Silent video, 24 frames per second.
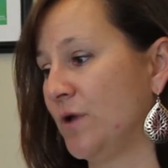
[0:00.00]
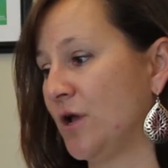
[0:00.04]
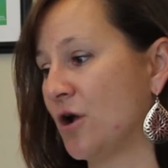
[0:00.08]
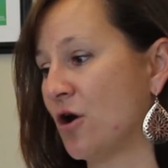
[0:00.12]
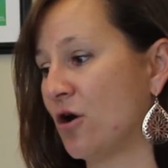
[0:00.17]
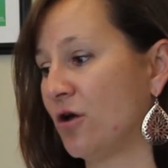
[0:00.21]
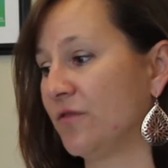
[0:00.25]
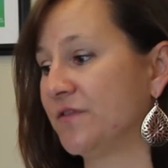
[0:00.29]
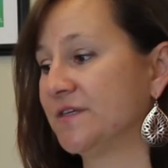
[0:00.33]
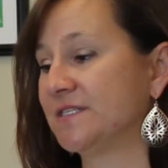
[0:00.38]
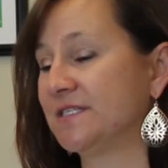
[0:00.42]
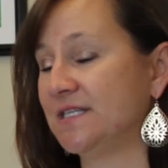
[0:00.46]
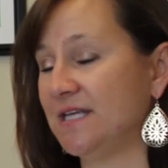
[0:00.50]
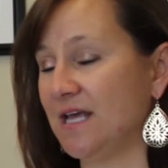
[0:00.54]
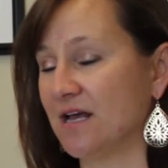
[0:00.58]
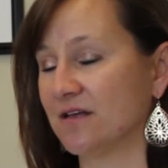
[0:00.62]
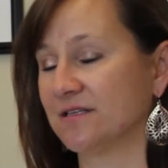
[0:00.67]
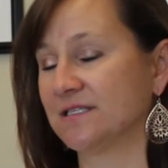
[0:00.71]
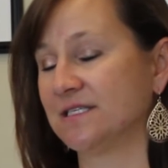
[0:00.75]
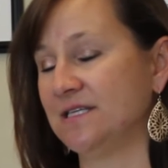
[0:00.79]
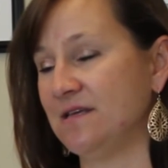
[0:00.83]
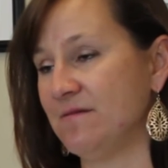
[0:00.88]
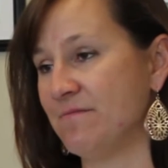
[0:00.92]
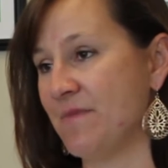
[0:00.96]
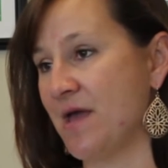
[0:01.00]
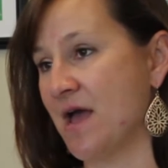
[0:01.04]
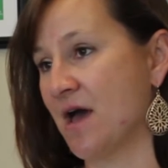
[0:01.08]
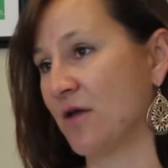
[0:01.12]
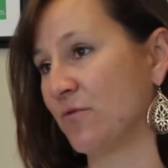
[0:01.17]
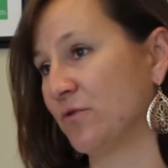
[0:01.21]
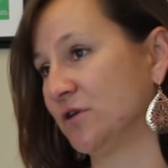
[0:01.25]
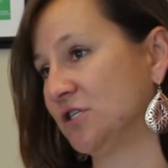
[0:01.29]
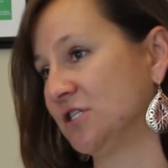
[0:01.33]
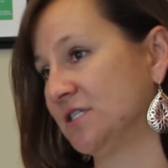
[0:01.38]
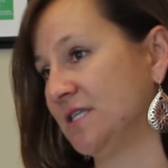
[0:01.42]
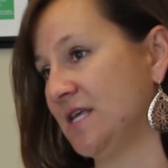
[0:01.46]
call it the CLC man,
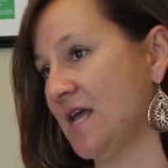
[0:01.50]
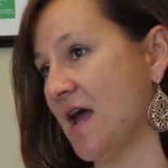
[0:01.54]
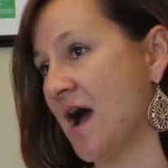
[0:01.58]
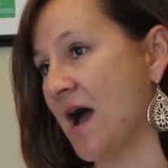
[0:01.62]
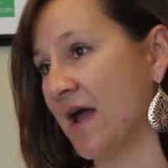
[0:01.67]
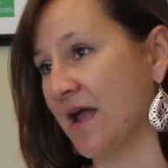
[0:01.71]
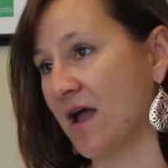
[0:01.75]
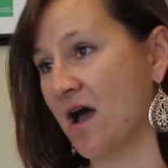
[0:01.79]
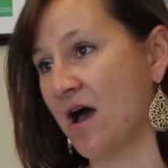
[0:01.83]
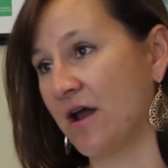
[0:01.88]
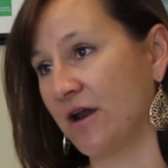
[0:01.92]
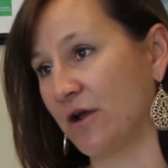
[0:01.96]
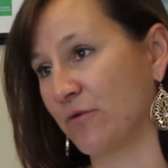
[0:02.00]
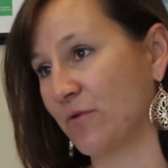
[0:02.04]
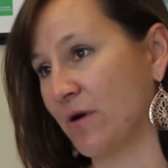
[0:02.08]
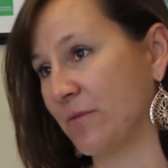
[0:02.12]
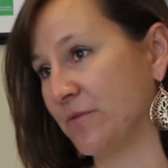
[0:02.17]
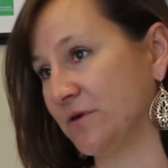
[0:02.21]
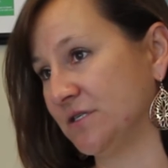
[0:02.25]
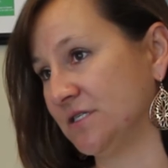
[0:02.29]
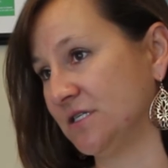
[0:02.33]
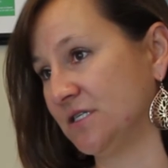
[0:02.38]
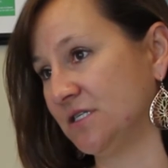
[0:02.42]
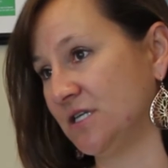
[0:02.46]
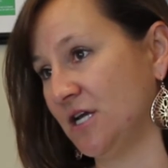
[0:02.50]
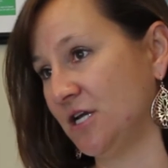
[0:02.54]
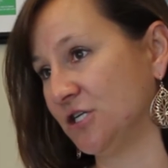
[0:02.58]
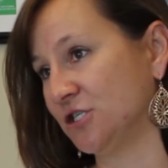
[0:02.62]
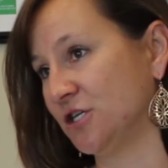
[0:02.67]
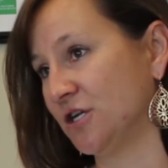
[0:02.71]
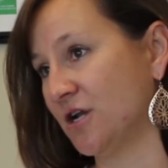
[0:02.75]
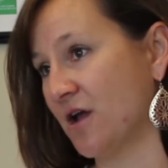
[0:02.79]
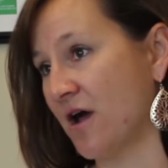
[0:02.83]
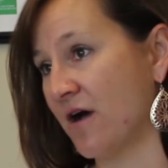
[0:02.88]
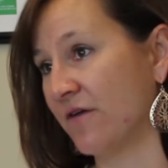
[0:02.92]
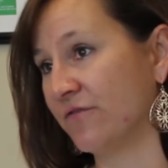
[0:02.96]
which is the iconic
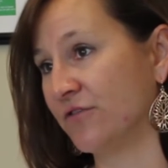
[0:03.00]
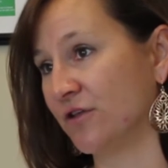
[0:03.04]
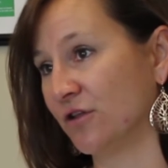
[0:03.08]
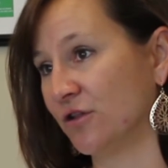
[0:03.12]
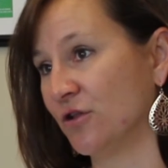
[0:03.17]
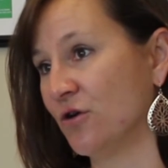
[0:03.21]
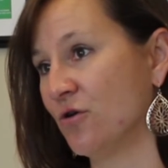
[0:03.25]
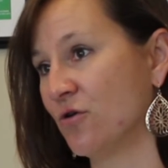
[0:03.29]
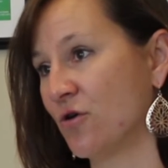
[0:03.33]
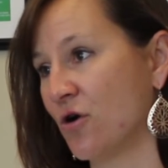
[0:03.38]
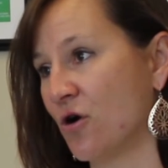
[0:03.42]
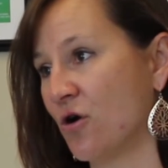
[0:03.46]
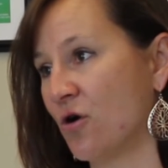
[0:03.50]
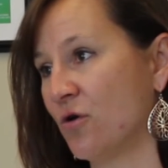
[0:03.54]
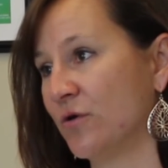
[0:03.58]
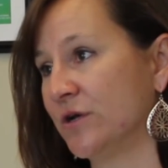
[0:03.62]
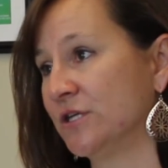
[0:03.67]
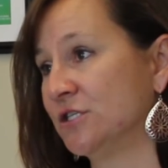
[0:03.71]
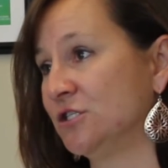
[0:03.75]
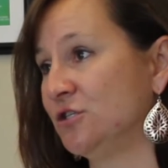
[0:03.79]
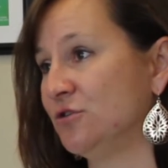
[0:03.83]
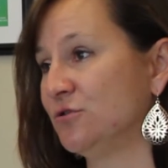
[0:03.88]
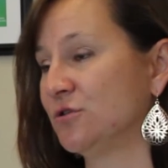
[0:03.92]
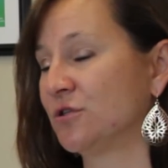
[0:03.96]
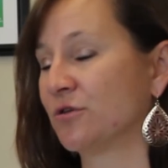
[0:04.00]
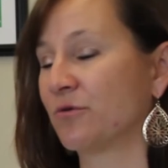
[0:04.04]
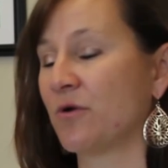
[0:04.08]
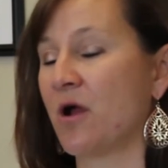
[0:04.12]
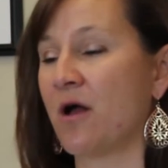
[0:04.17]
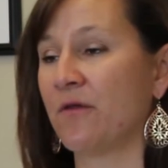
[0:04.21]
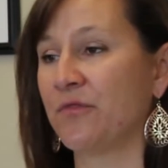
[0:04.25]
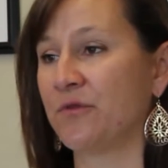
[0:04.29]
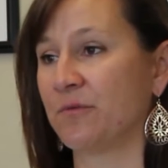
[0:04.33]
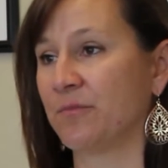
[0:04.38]
representation of the logo, is used throughout the